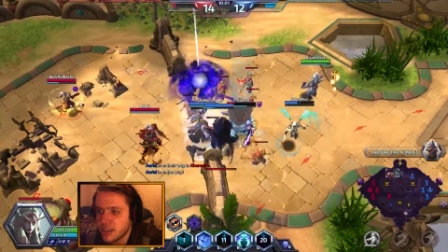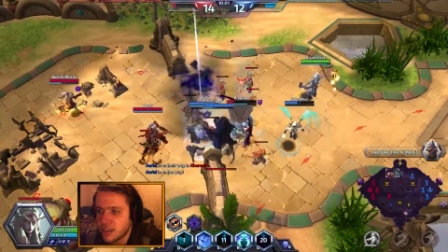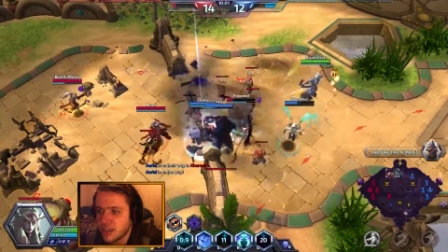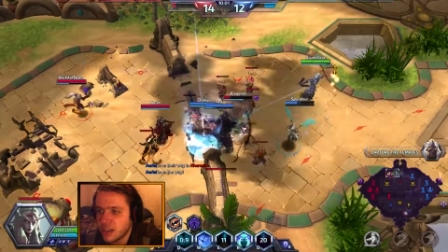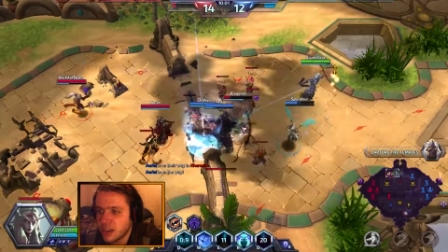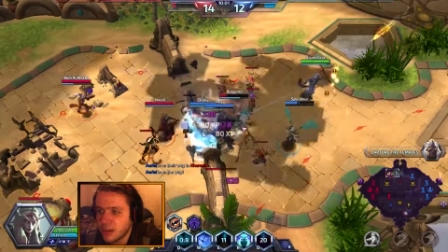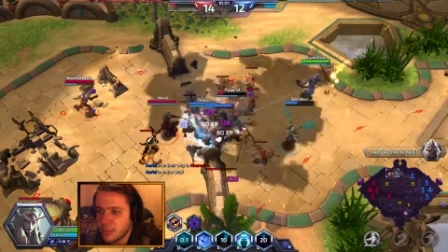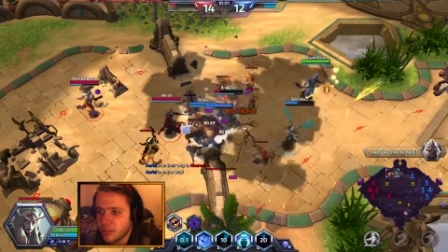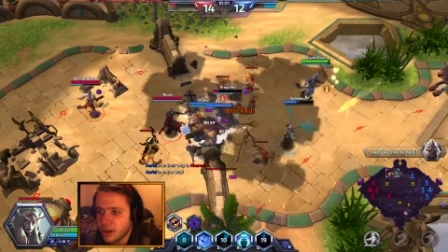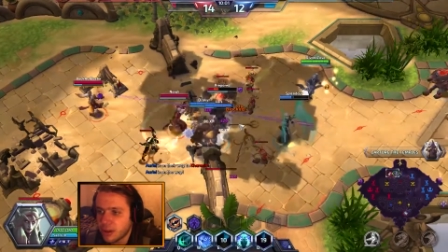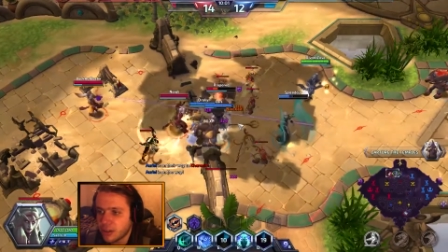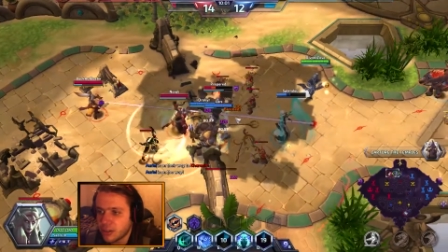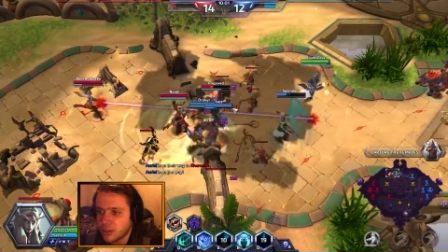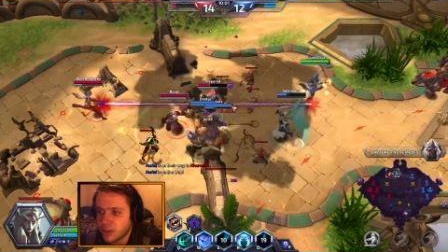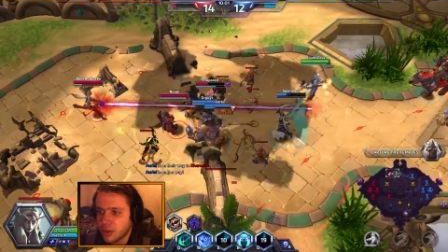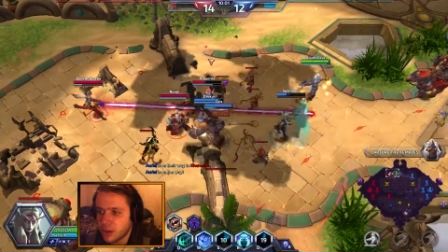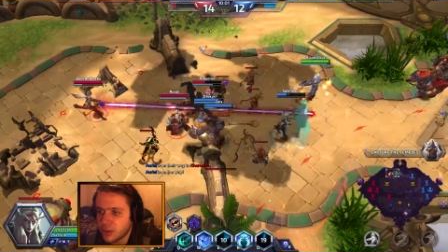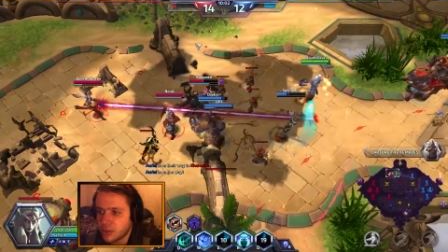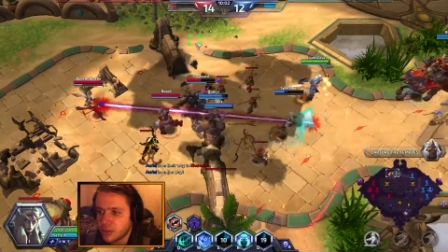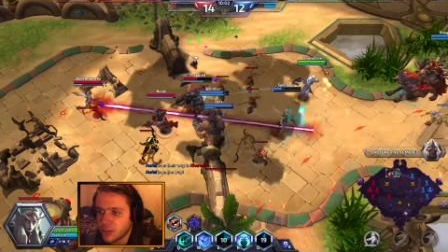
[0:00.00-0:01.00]
Now I marked
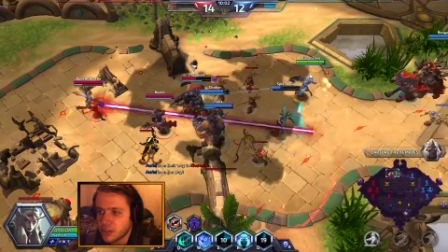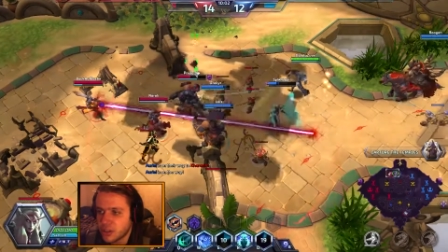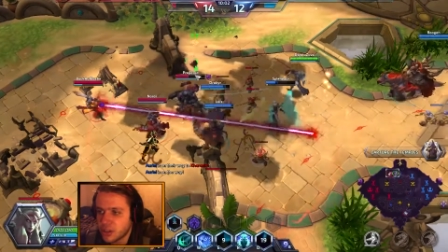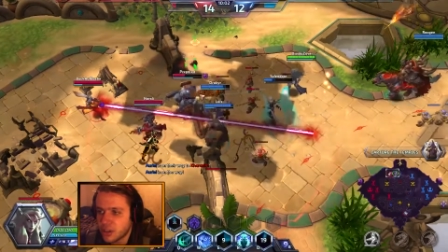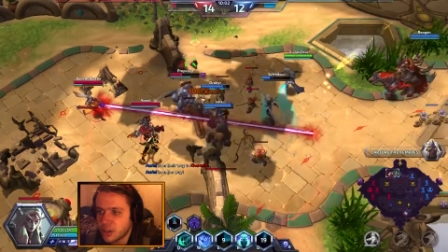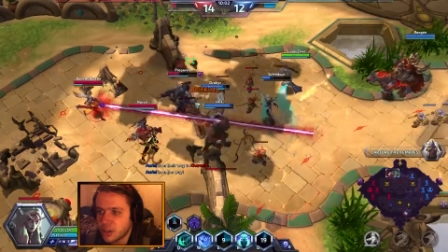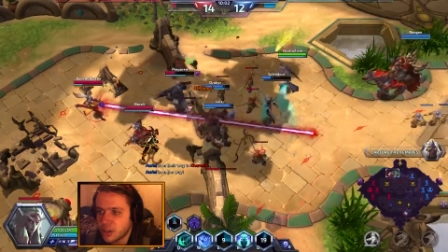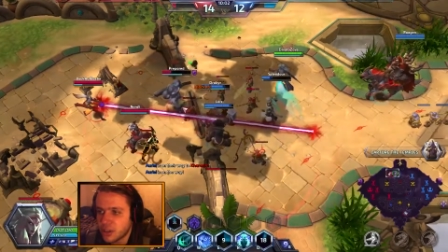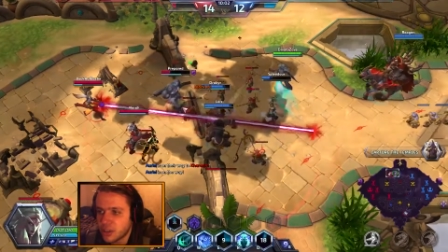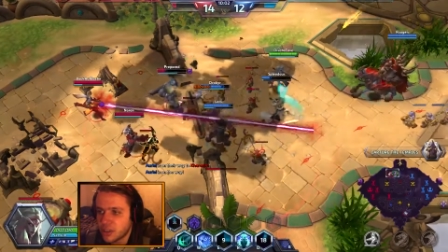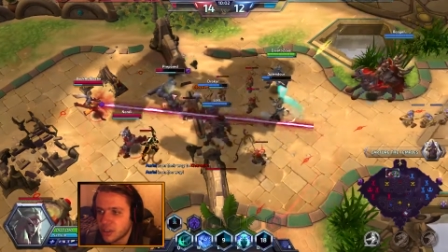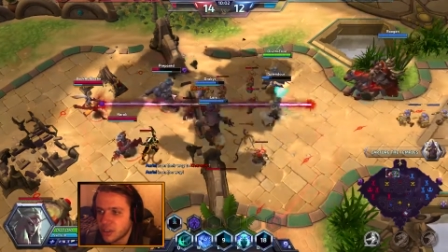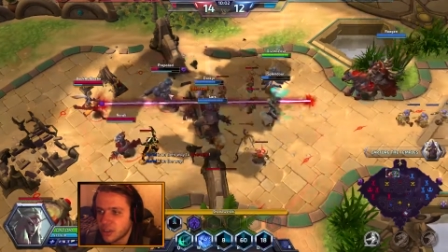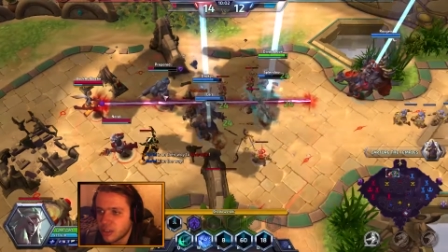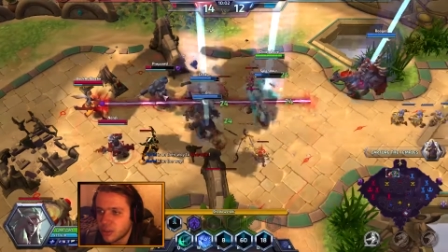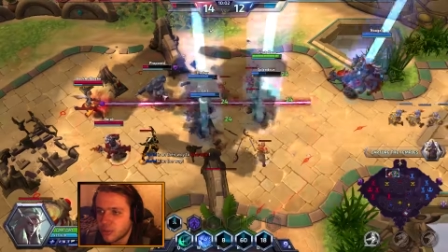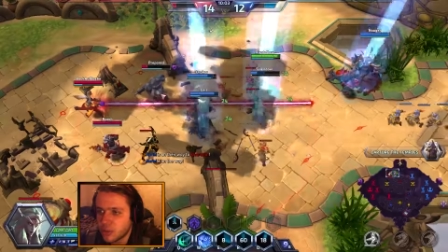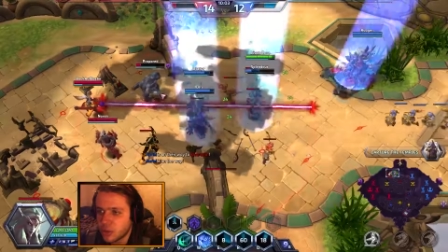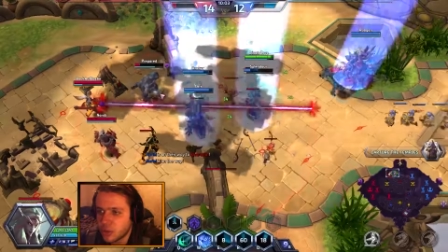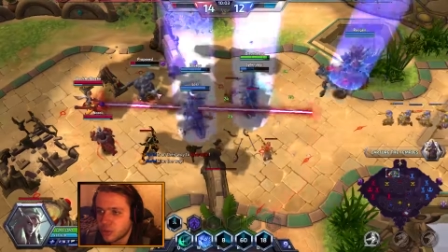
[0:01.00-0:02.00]
Raynor there. I think
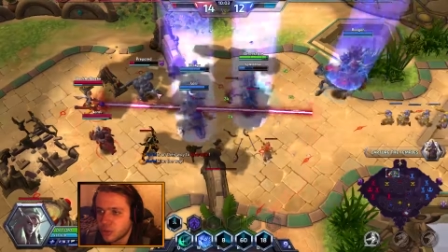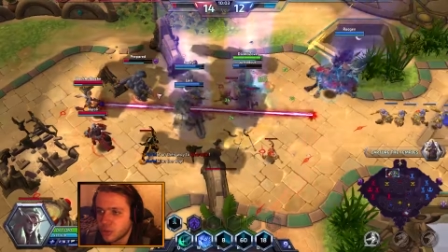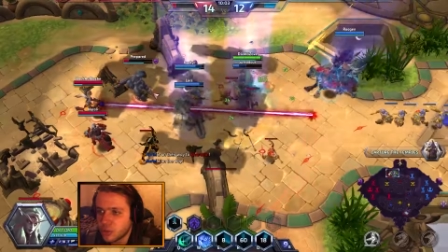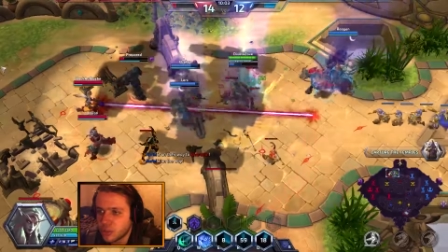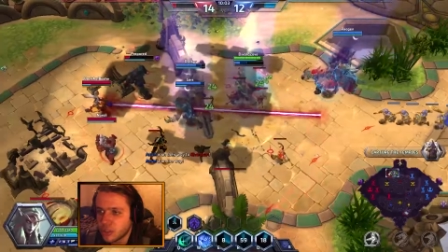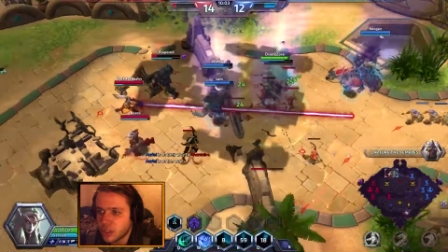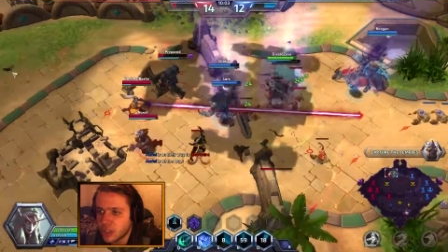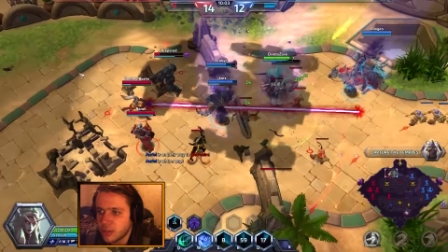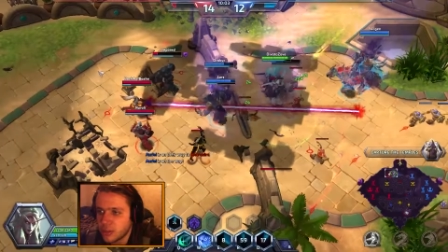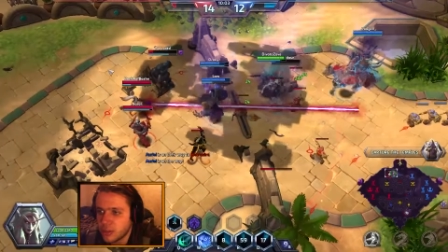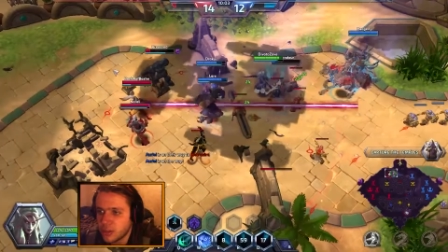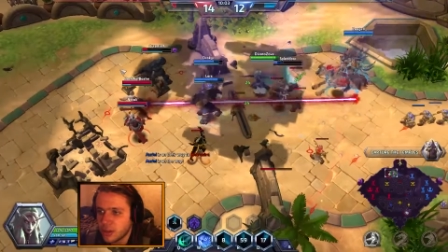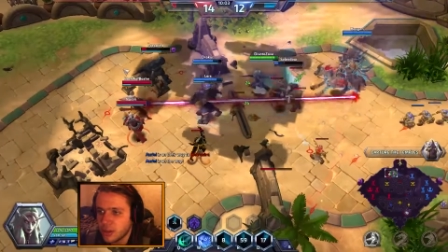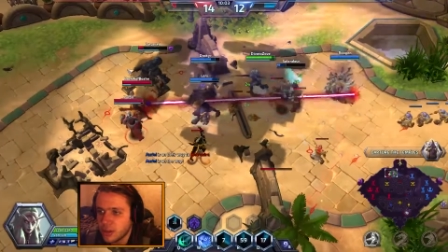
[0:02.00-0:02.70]
I'm going to, yep,